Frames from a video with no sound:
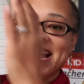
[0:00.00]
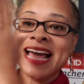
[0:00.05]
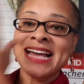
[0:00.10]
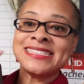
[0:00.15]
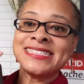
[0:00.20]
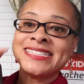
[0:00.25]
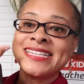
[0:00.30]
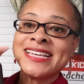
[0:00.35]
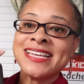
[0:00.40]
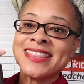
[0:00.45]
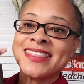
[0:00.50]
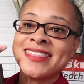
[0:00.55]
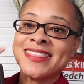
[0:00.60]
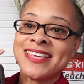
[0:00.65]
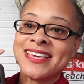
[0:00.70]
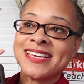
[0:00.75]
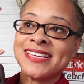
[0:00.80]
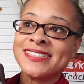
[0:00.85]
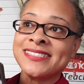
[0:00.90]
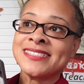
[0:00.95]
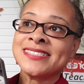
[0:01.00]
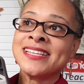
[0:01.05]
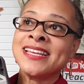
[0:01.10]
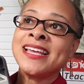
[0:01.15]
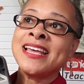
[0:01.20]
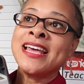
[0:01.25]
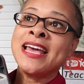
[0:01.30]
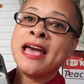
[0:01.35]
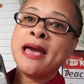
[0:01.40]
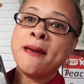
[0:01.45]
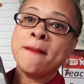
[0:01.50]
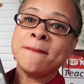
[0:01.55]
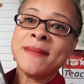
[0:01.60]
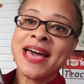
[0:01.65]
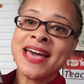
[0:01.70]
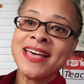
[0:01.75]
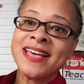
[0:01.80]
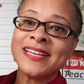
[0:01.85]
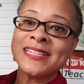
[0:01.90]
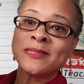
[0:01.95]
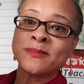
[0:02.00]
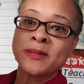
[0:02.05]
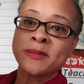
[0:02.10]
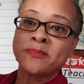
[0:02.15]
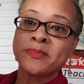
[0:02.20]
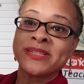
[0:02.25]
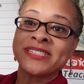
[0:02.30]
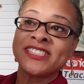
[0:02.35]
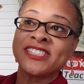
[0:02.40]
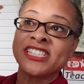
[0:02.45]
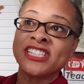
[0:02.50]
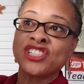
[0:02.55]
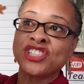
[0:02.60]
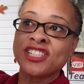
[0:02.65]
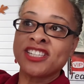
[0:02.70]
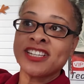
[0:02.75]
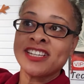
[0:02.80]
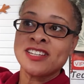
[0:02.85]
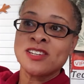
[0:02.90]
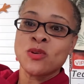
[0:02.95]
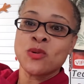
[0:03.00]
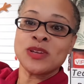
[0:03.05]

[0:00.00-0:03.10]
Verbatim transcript: I took this and my husband positioned it